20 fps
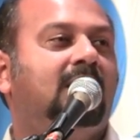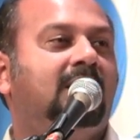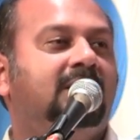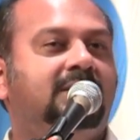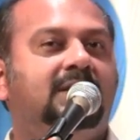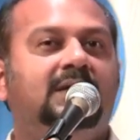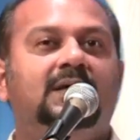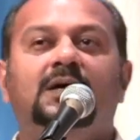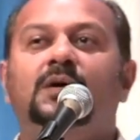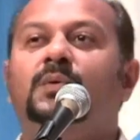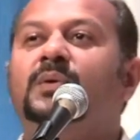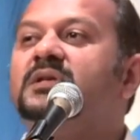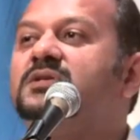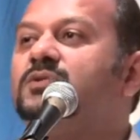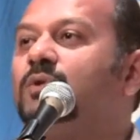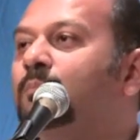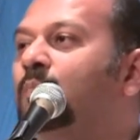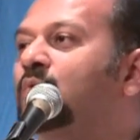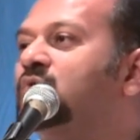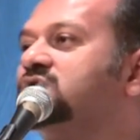a year
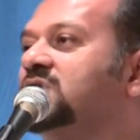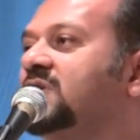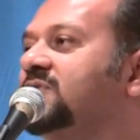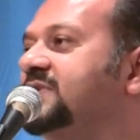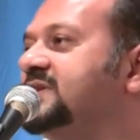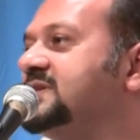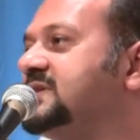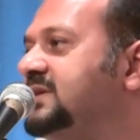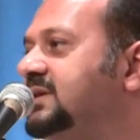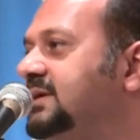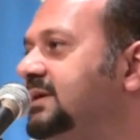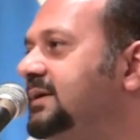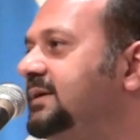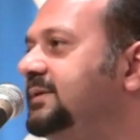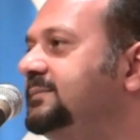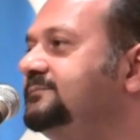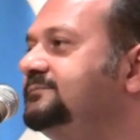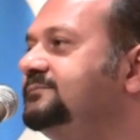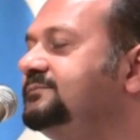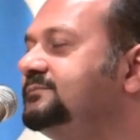which most of us
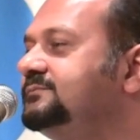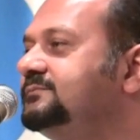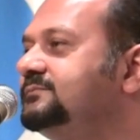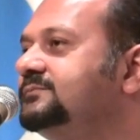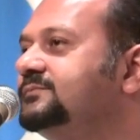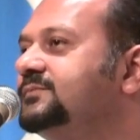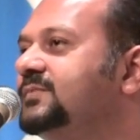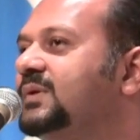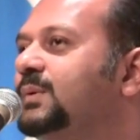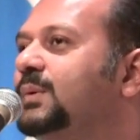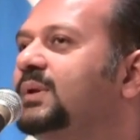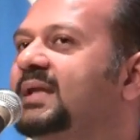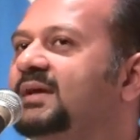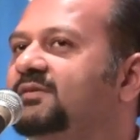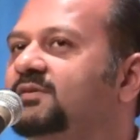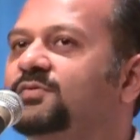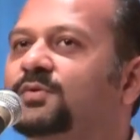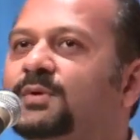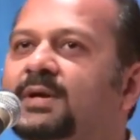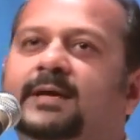here will
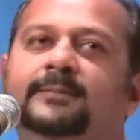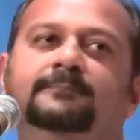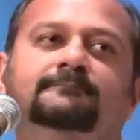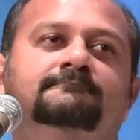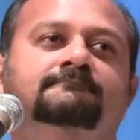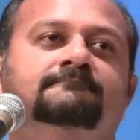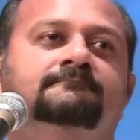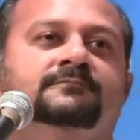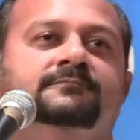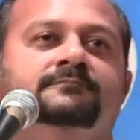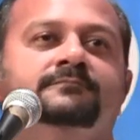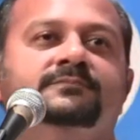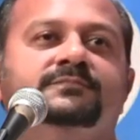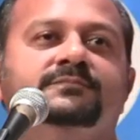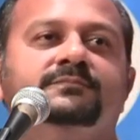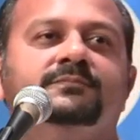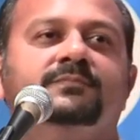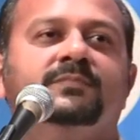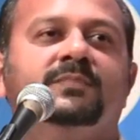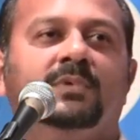never forget.
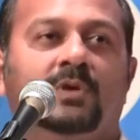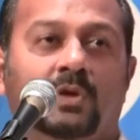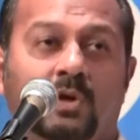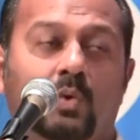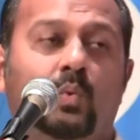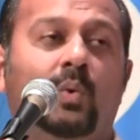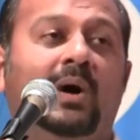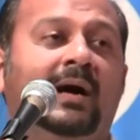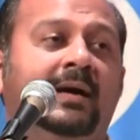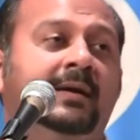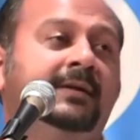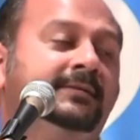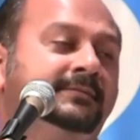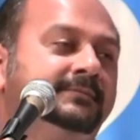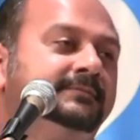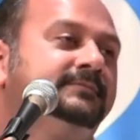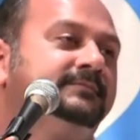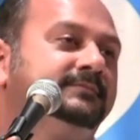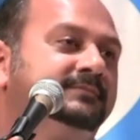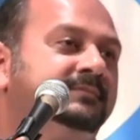Why?
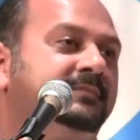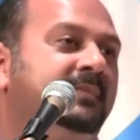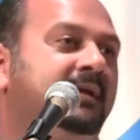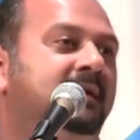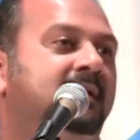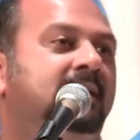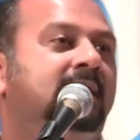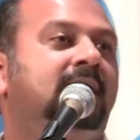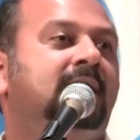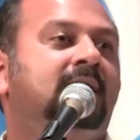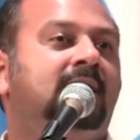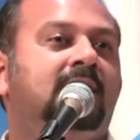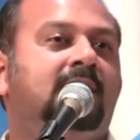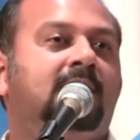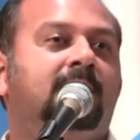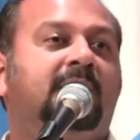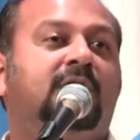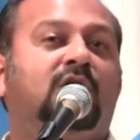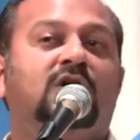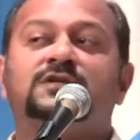
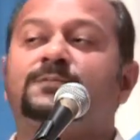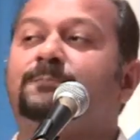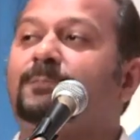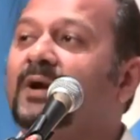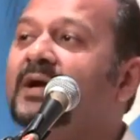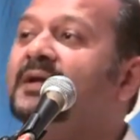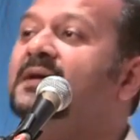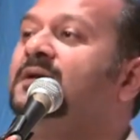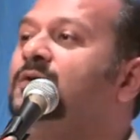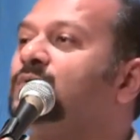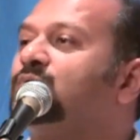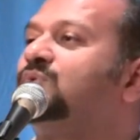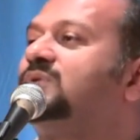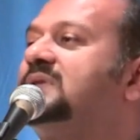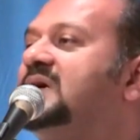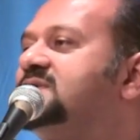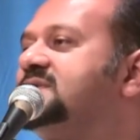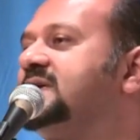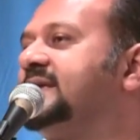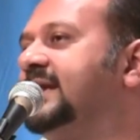Because prior to
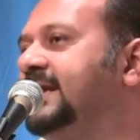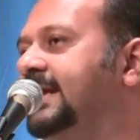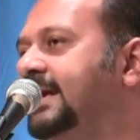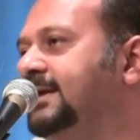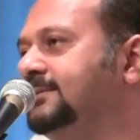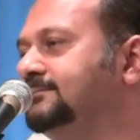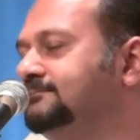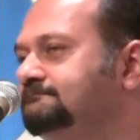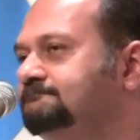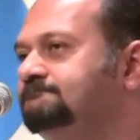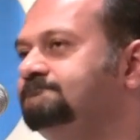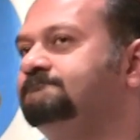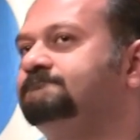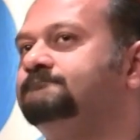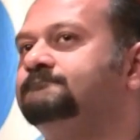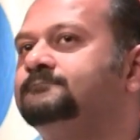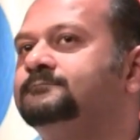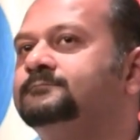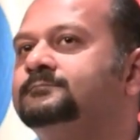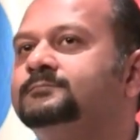2008,
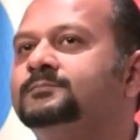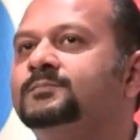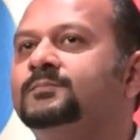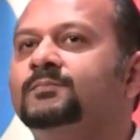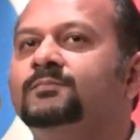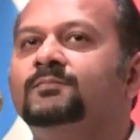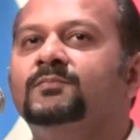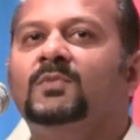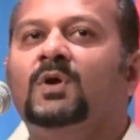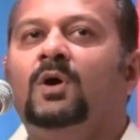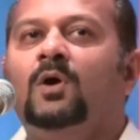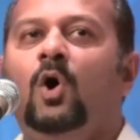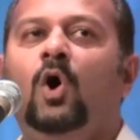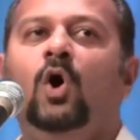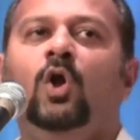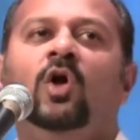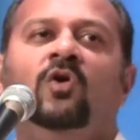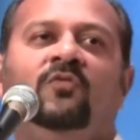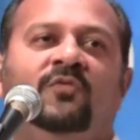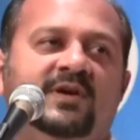
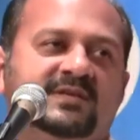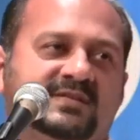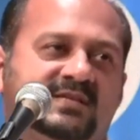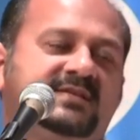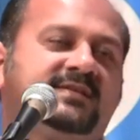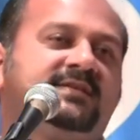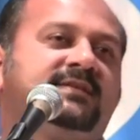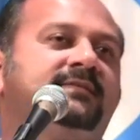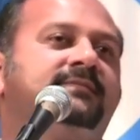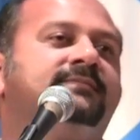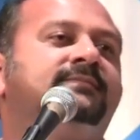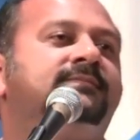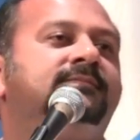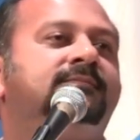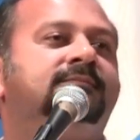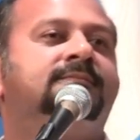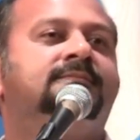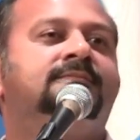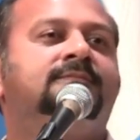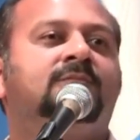all of us
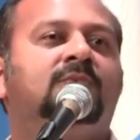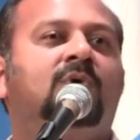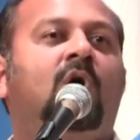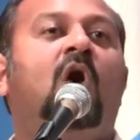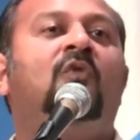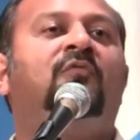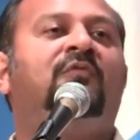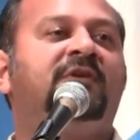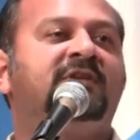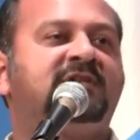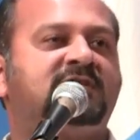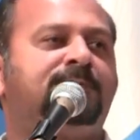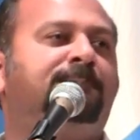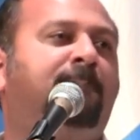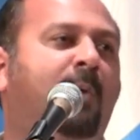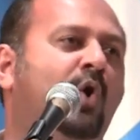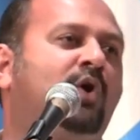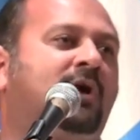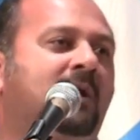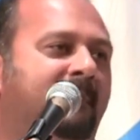often
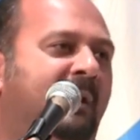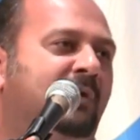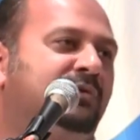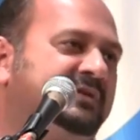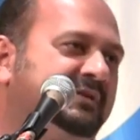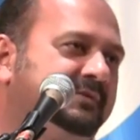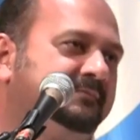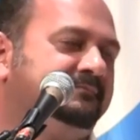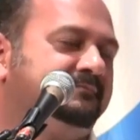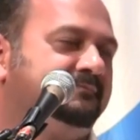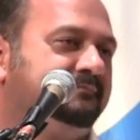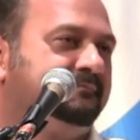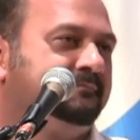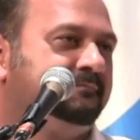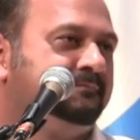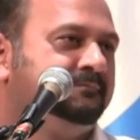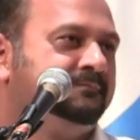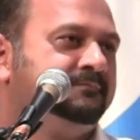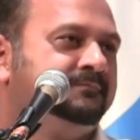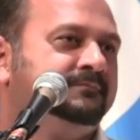spoke about it,
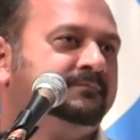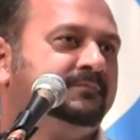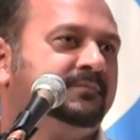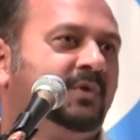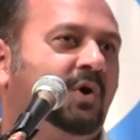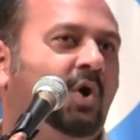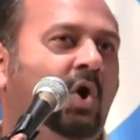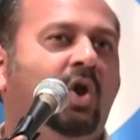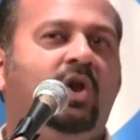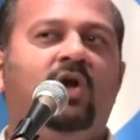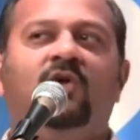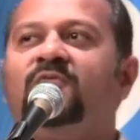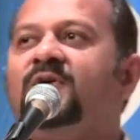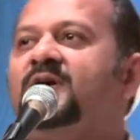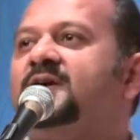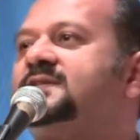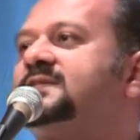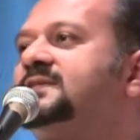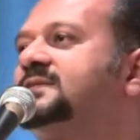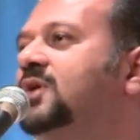all
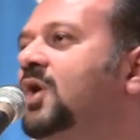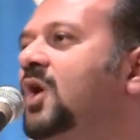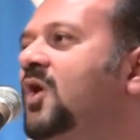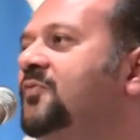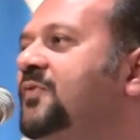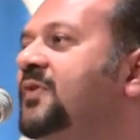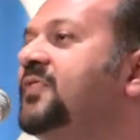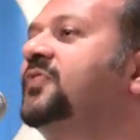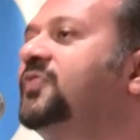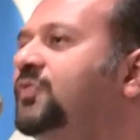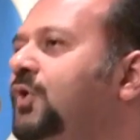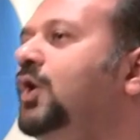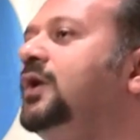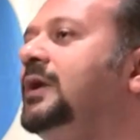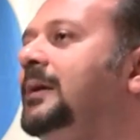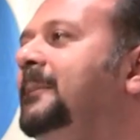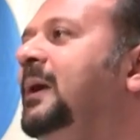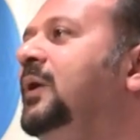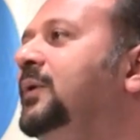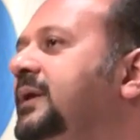of us often
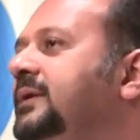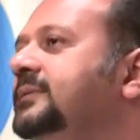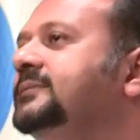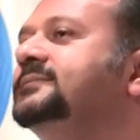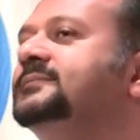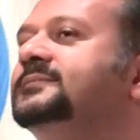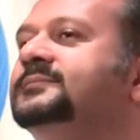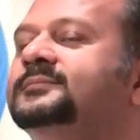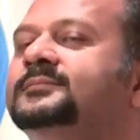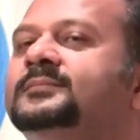thought about it,